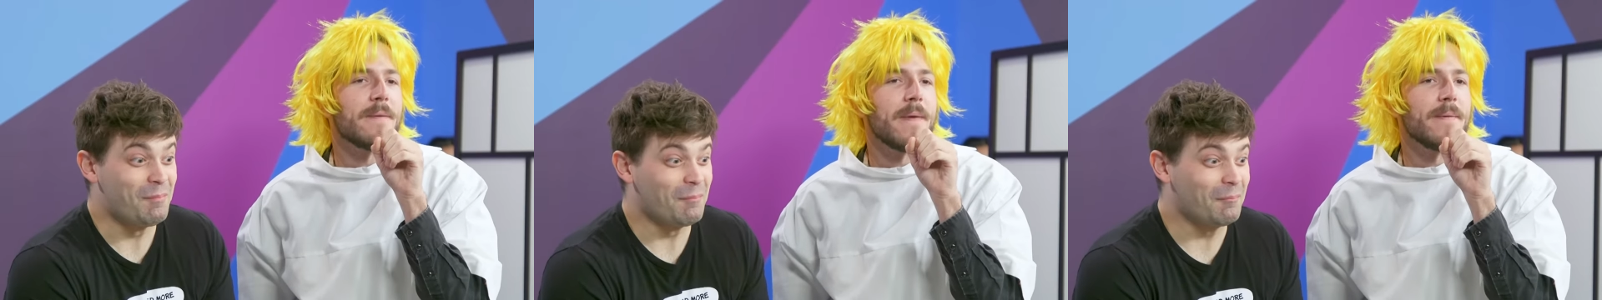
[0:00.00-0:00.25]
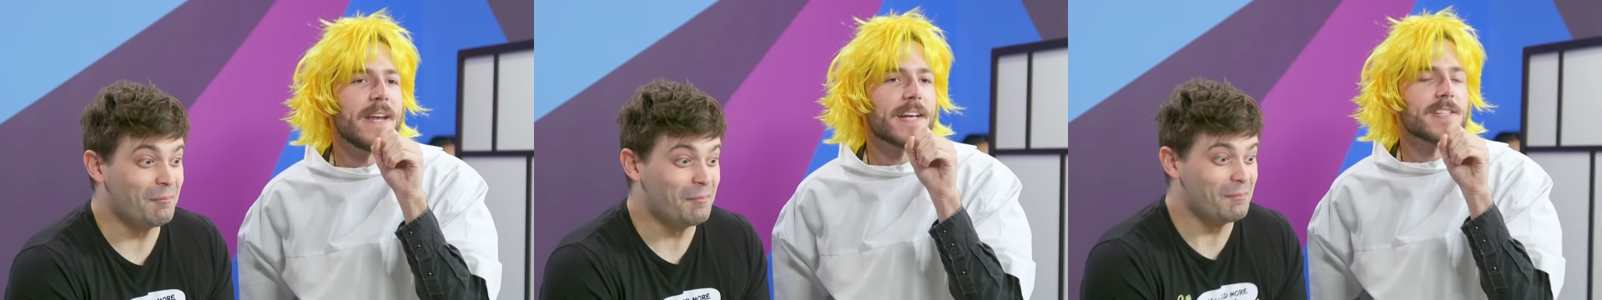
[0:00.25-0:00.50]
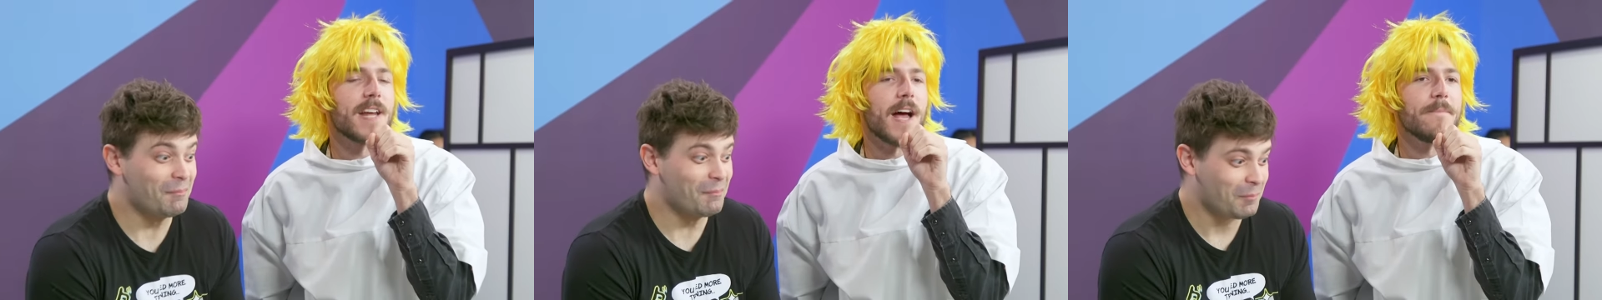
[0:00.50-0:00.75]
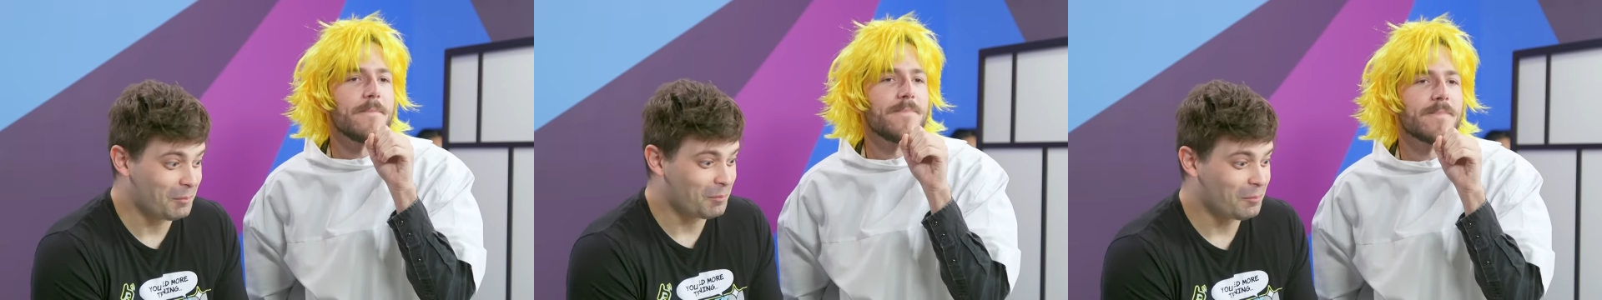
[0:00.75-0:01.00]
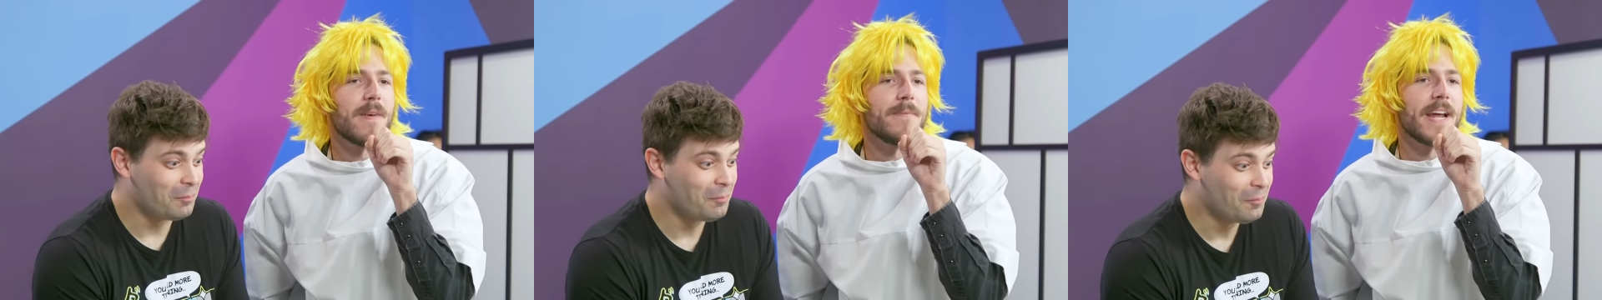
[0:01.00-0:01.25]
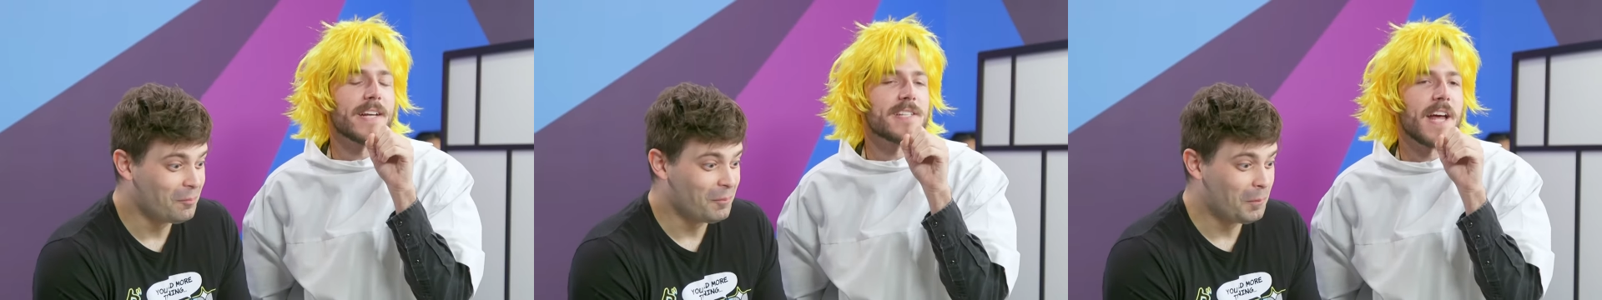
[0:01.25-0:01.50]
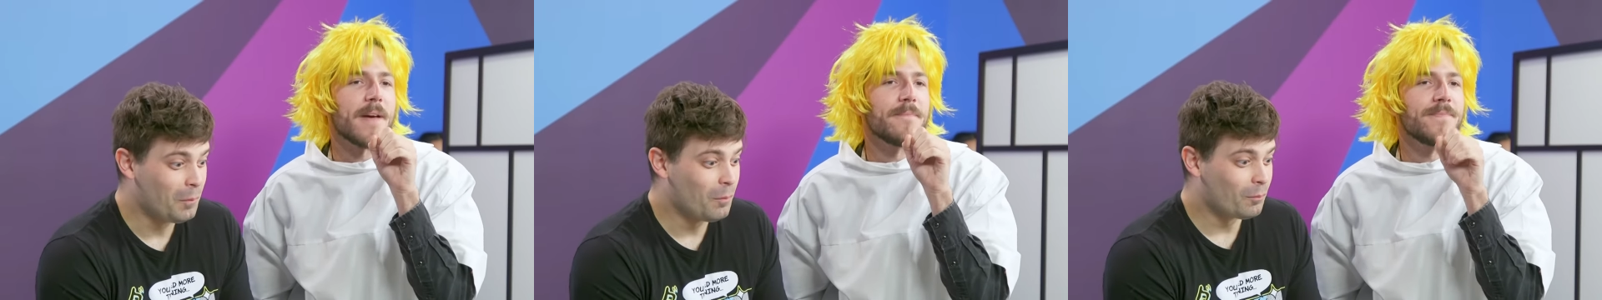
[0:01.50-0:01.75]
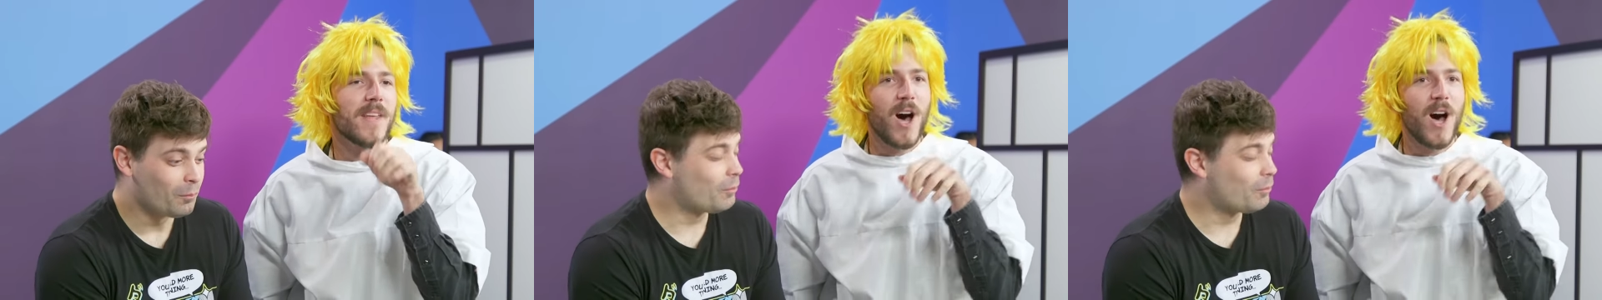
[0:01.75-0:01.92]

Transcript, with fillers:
Speaker 1: maybe next time. Maybe next time.